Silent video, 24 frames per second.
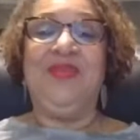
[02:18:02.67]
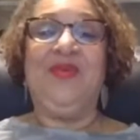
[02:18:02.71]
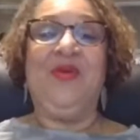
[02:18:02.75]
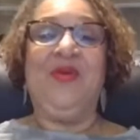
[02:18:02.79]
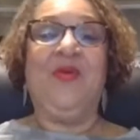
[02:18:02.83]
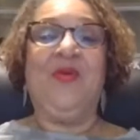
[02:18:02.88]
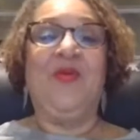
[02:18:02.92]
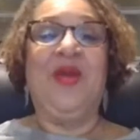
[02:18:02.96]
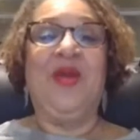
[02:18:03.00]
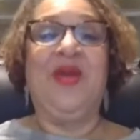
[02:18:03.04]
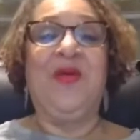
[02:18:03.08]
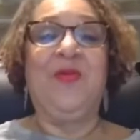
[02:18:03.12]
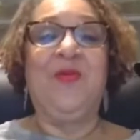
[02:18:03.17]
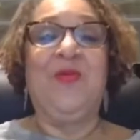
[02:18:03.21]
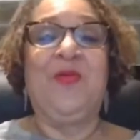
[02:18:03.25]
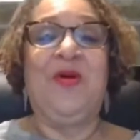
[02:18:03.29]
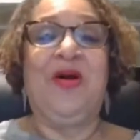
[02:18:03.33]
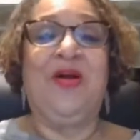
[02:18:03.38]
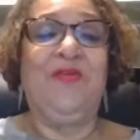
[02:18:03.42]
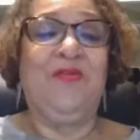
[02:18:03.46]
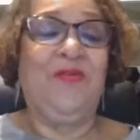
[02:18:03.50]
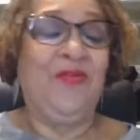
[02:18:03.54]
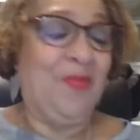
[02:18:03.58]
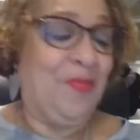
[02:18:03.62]
gray
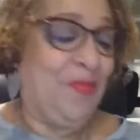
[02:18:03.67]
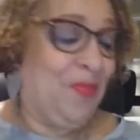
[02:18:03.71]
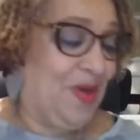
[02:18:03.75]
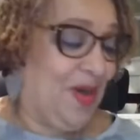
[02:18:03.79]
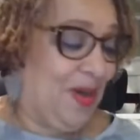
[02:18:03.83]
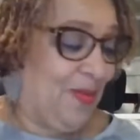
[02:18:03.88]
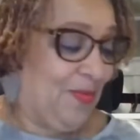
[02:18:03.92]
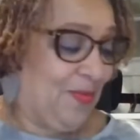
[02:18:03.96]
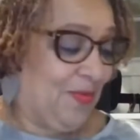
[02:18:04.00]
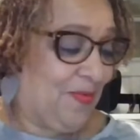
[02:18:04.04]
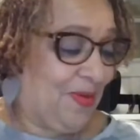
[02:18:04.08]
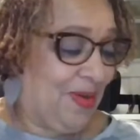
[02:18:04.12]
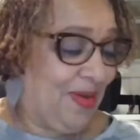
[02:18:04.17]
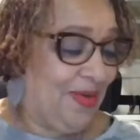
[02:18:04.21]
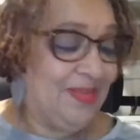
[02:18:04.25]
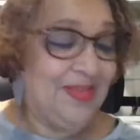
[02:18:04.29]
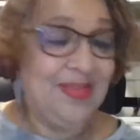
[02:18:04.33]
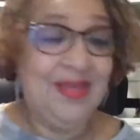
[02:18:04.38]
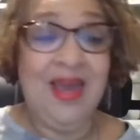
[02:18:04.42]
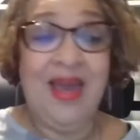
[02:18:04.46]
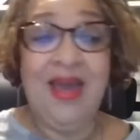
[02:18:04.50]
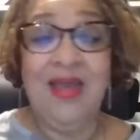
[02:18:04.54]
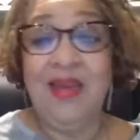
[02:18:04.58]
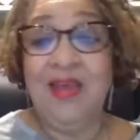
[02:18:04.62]
one from
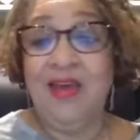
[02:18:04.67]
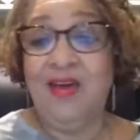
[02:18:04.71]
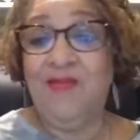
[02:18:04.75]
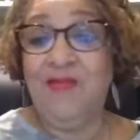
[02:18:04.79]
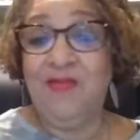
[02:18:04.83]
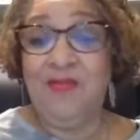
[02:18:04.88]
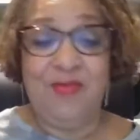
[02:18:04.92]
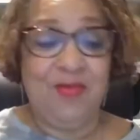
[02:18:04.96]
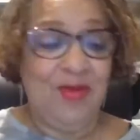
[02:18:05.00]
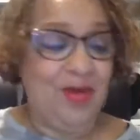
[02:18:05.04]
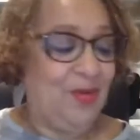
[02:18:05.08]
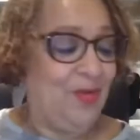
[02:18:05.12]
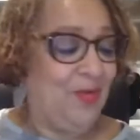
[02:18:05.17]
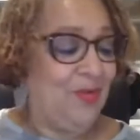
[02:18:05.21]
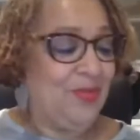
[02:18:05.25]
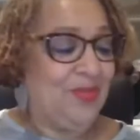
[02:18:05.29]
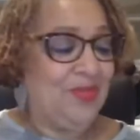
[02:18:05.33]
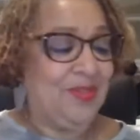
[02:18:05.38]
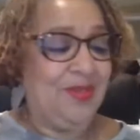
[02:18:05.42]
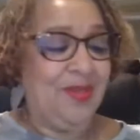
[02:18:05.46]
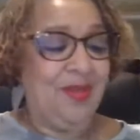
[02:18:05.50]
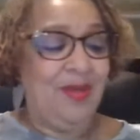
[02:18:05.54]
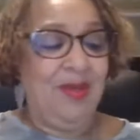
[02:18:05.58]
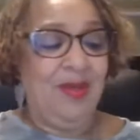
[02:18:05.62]
Paparazzi. I love
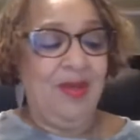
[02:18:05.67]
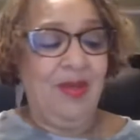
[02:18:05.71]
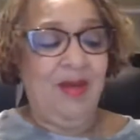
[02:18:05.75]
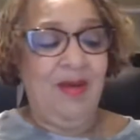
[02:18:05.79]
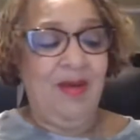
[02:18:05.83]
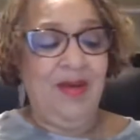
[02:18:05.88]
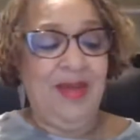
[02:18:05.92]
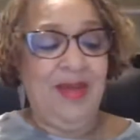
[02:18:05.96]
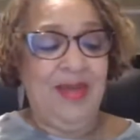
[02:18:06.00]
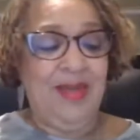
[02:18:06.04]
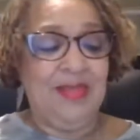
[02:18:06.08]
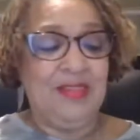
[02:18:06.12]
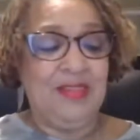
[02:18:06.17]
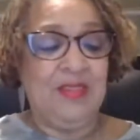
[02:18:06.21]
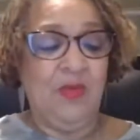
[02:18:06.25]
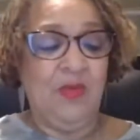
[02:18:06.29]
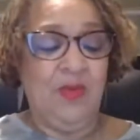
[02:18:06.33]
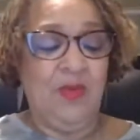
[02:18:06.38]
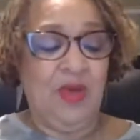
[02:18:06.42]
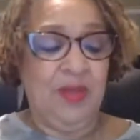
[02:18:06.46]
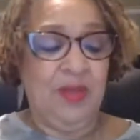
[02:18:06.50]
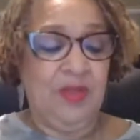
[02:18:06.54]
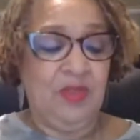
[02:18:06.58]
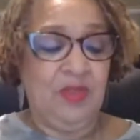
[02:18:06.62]
throws. Okay, so
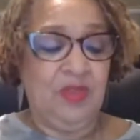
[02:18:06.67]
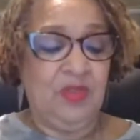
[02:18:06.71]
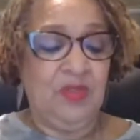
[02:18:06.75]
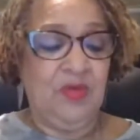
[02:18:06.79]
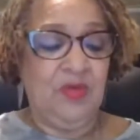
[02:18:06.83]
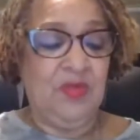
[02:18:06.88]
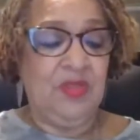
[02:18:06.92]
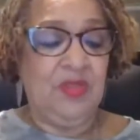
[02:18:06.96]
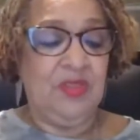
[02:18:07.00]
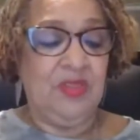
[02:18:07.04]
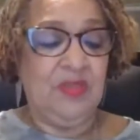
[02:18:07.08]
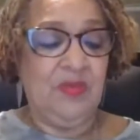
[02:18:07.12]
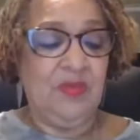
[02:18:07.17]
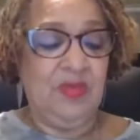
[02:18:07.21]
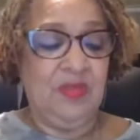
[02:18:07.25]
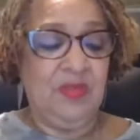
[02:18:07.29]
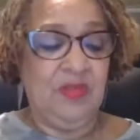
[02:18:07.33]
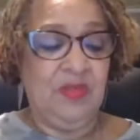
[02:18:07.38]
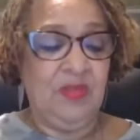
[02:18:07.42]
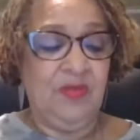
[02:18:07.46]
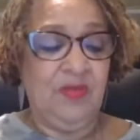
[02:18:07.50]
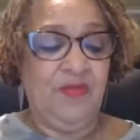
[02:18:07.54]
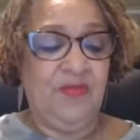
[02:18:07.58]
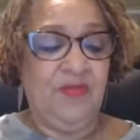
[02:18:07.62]
we're going to do this. We're going
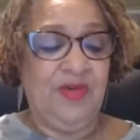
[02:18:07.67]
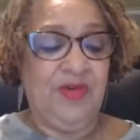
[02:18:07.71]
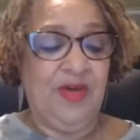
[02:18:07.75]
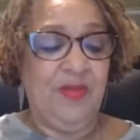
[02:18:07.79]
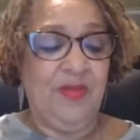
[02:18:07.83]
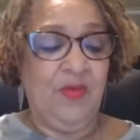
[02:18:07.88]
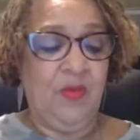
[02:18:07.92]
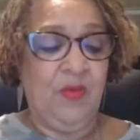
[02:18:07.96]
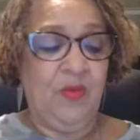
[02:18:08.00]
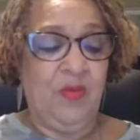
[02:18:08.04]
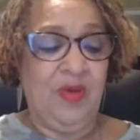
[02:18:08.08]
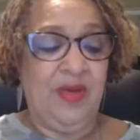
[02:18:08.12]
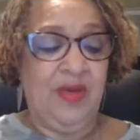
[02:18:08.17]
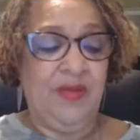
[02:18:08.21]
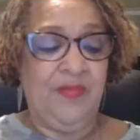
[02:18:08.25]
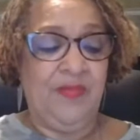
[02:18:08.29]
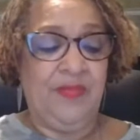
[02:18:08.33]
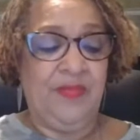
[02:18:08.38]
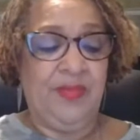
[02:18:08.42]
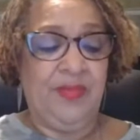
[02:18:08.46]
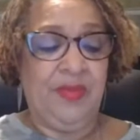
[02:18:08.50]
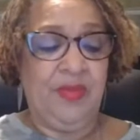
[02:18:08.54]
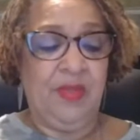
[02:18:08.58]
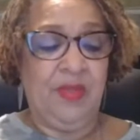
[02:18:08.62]
to do the final
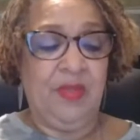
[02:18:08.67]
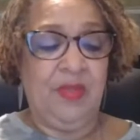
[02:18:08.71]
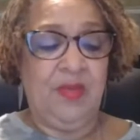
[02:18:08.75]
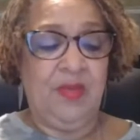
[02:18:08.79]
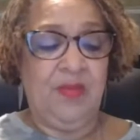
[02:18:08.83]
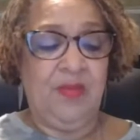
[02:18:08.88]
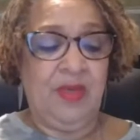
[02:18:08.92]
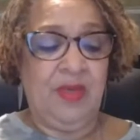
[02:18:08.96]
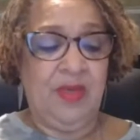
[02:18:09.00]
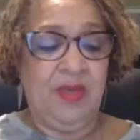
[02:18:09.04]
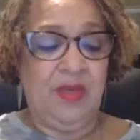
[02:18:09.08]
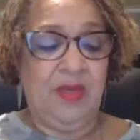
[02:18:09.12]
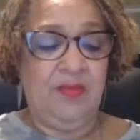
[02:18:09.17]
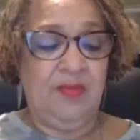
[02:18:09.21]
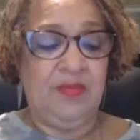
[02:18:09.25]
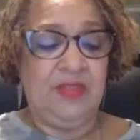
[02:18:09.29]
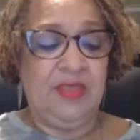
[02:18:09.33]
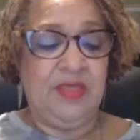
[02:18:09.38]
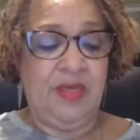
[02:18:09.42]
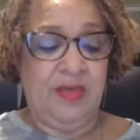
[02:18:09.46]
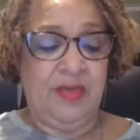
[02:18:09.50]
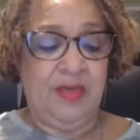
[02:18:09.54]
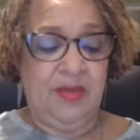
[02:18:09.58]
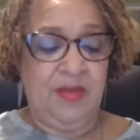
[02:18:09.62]
one. Let me come
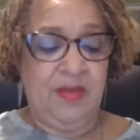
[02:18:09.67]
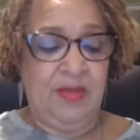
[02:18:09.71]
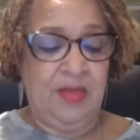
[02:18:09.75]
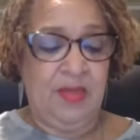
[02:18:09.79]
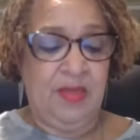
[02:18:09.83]
down.